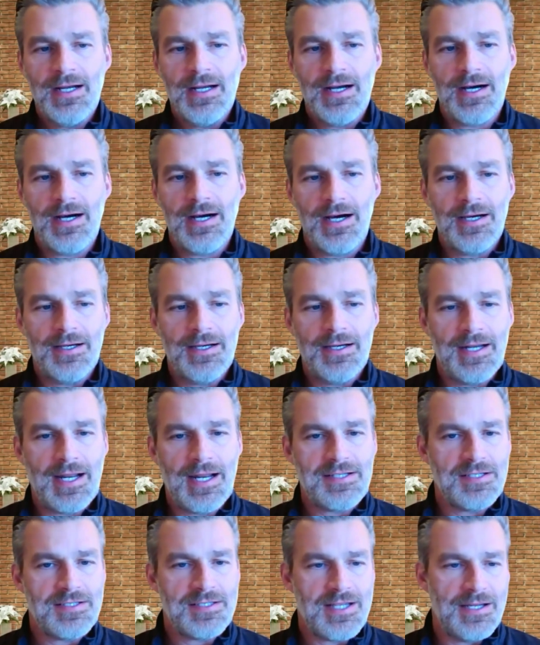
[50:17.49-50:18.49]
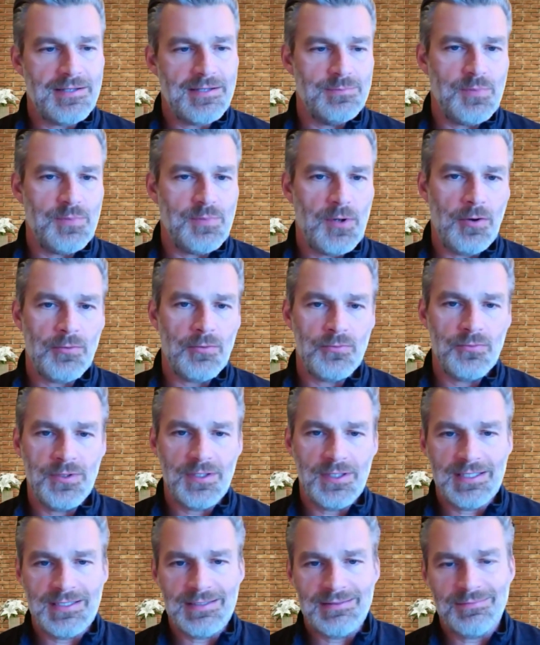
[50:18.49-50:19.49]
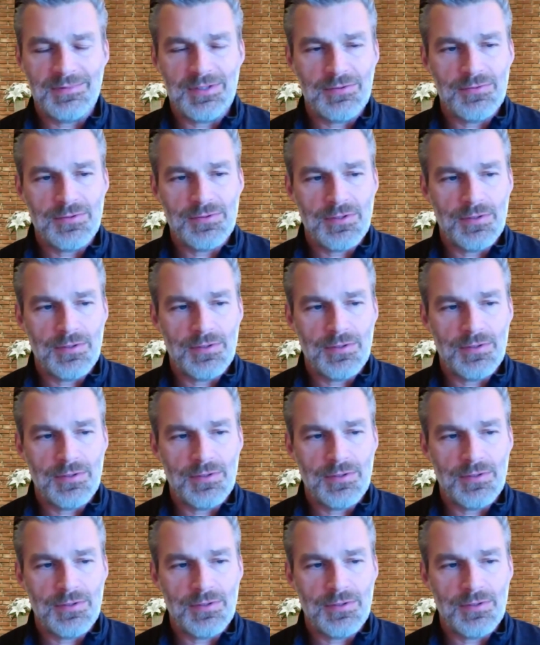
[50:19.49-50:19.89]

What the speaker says: And as you said, Paul, really